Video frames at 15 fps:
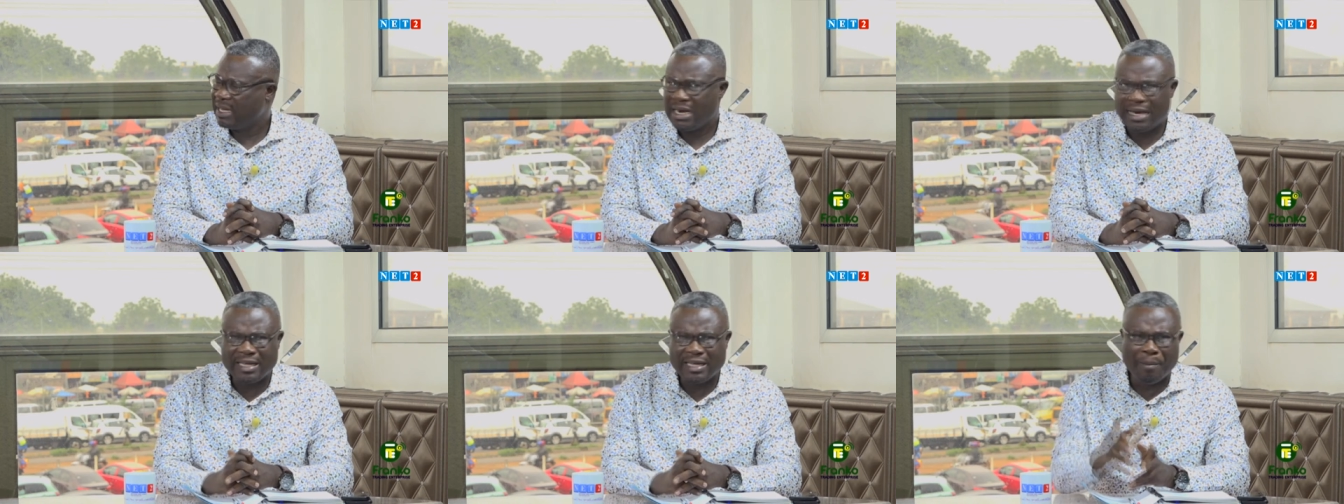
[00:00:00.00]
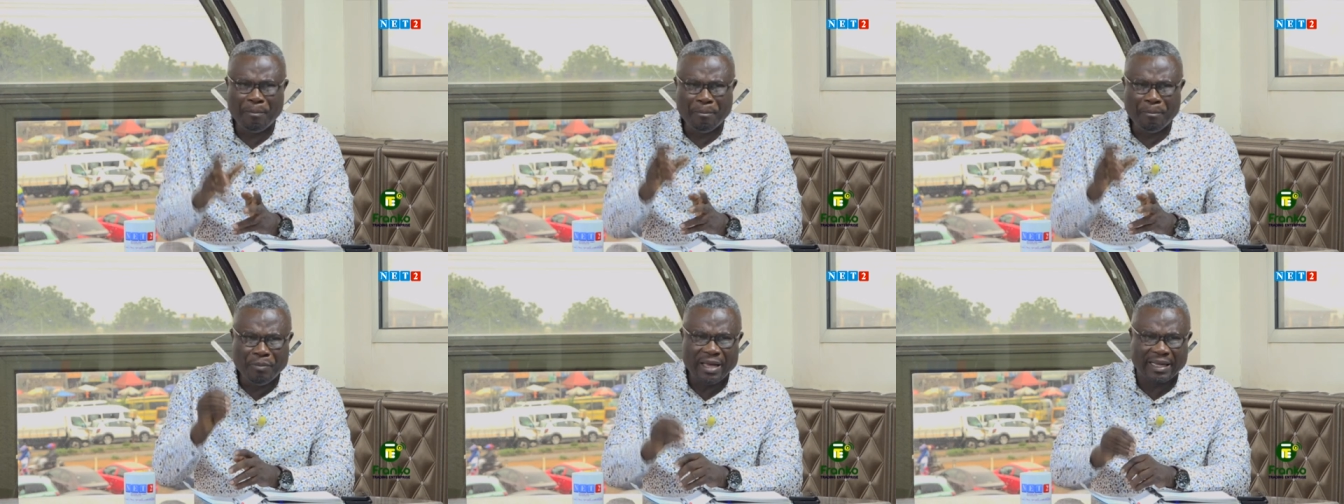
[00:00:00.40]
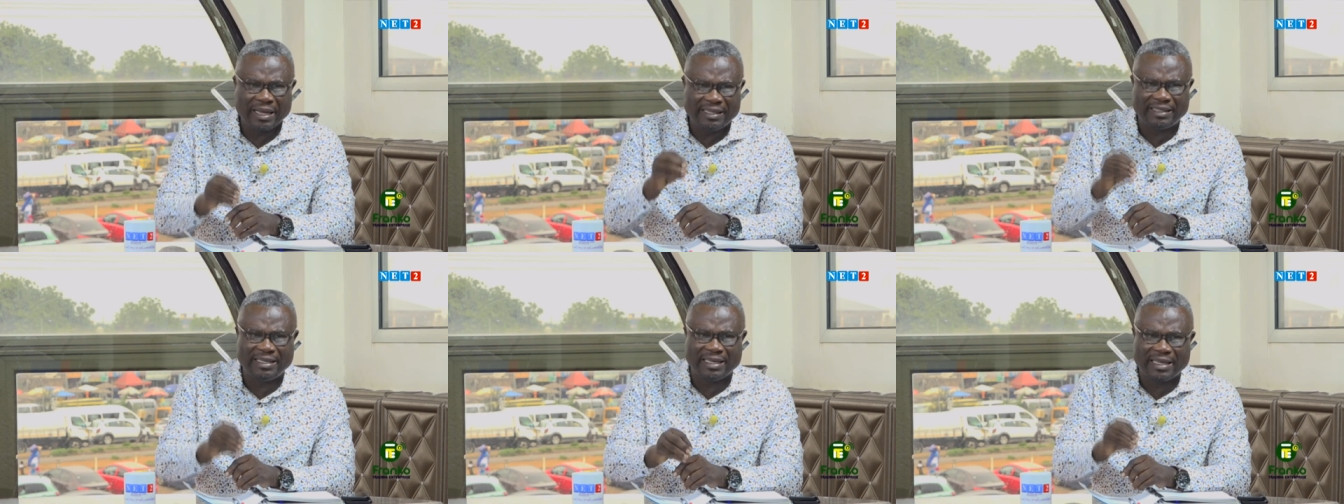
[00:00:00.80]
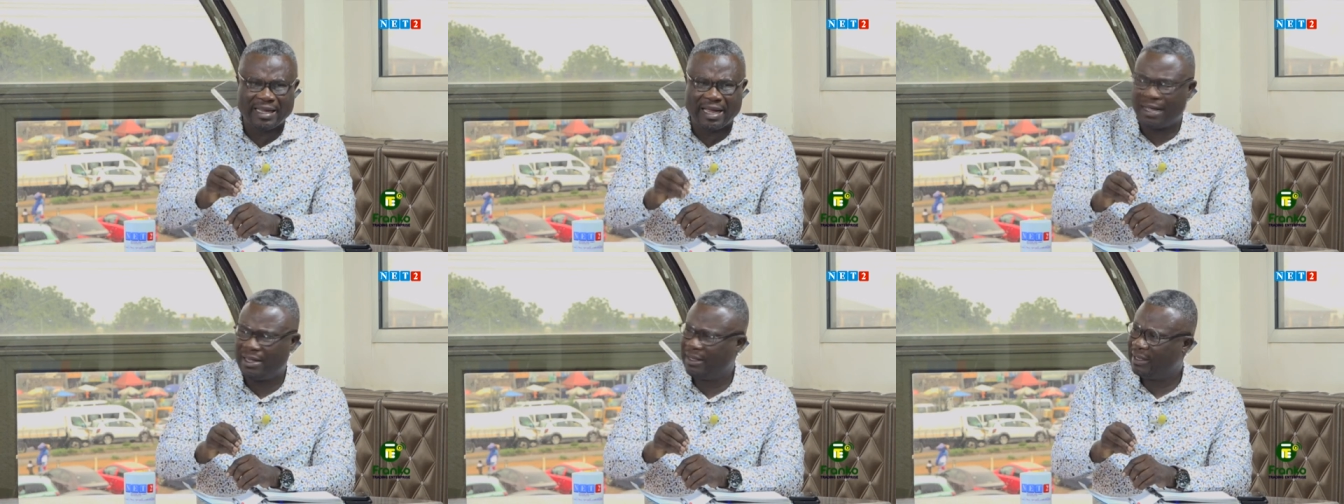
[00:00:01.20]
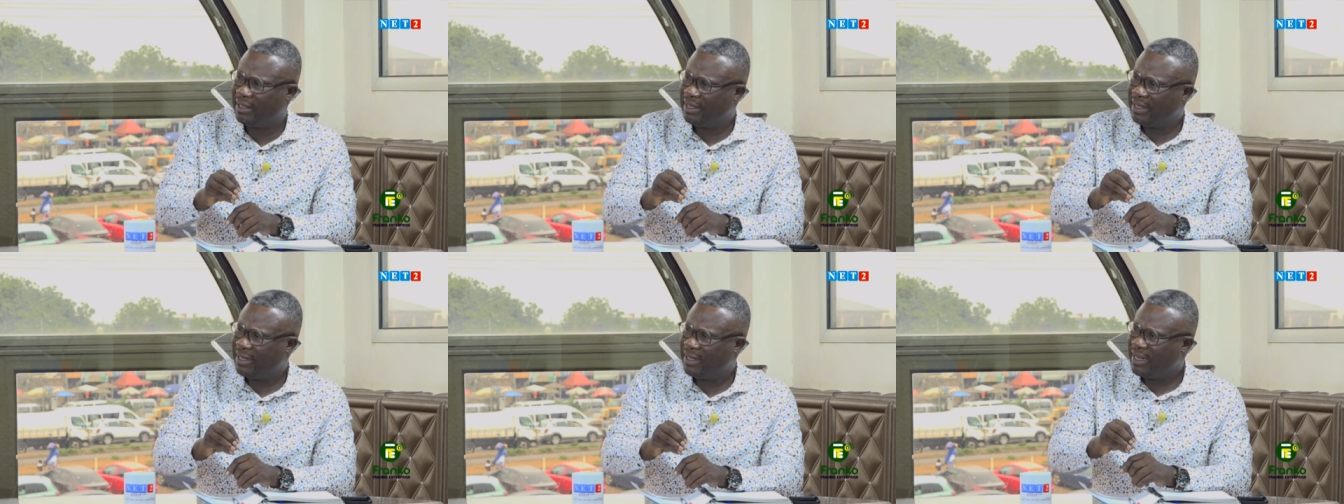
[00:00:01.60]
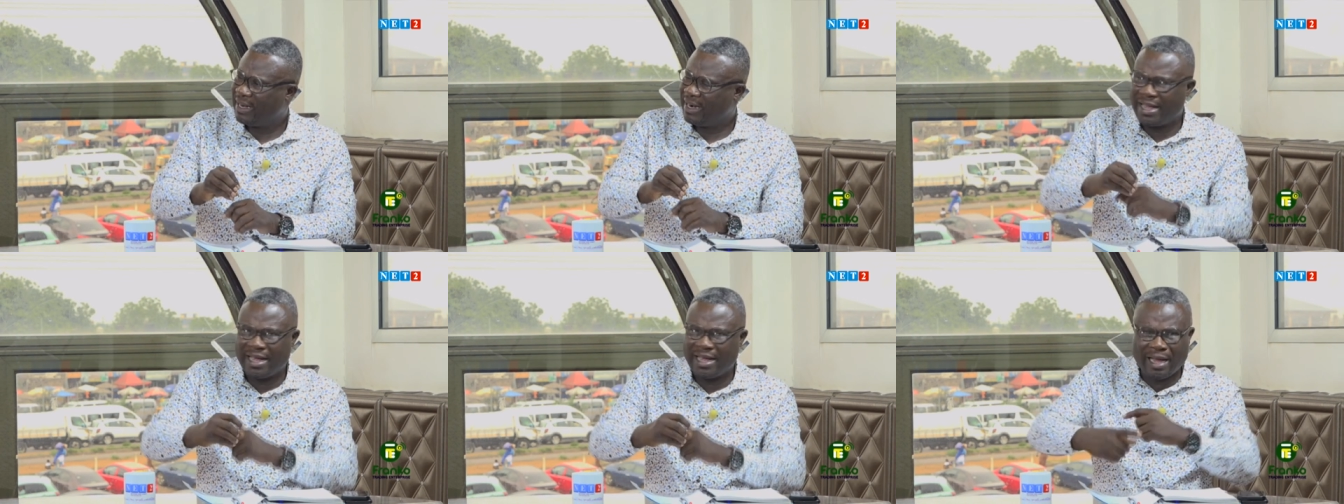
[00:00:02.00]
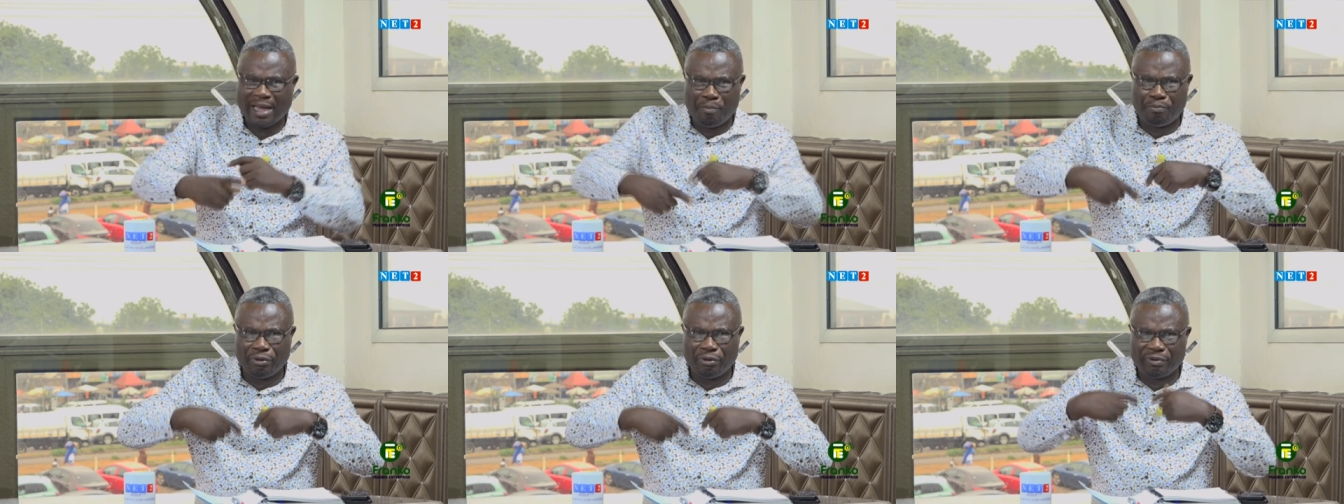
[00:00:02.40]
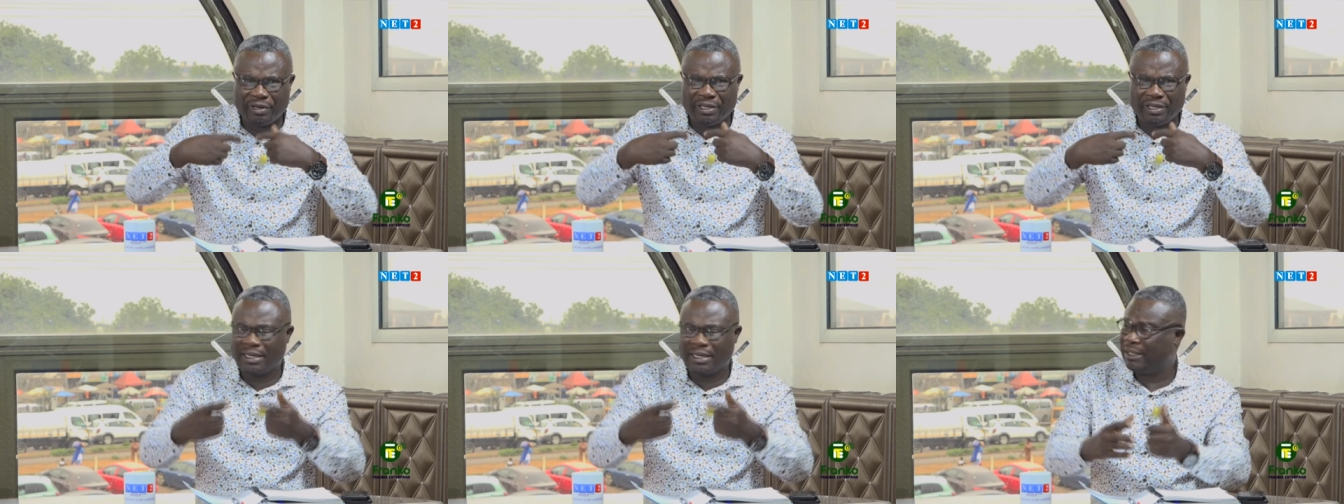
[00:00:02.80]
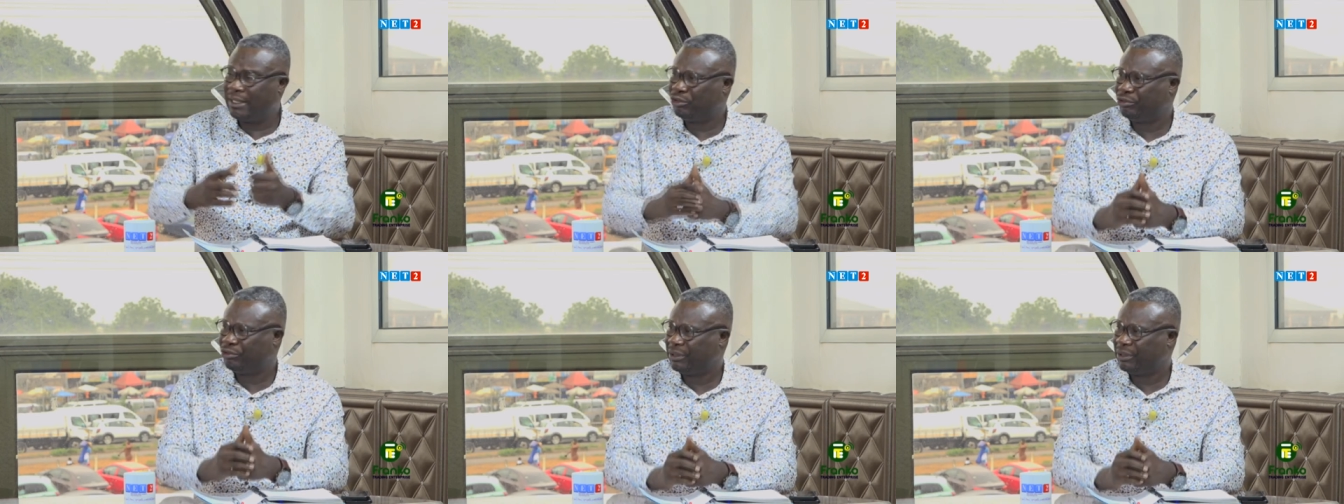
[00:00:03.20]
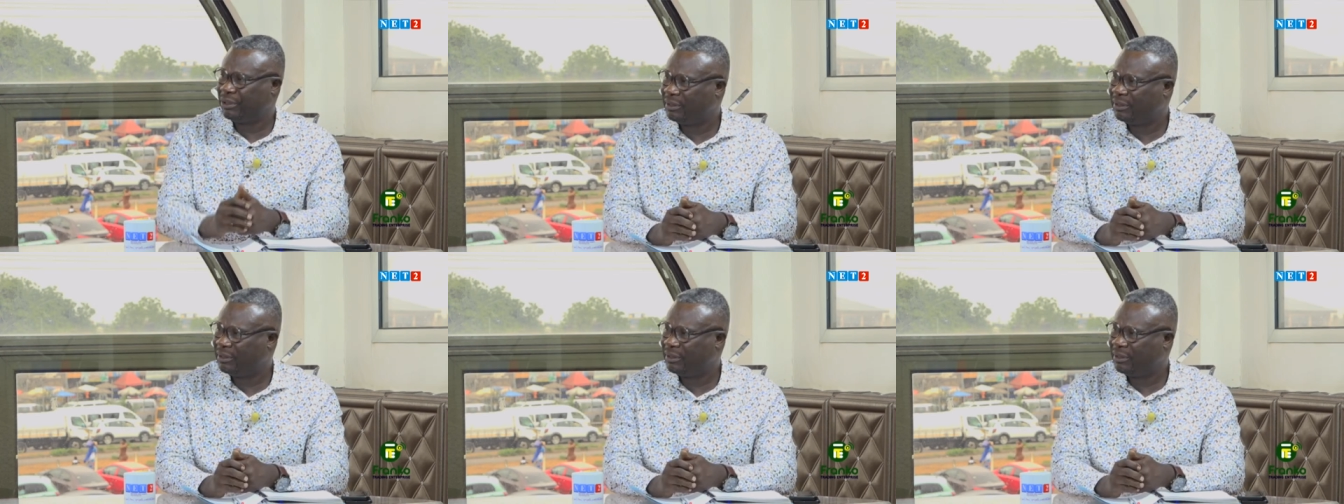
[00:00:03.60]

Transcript: They are making sika. They are building a country.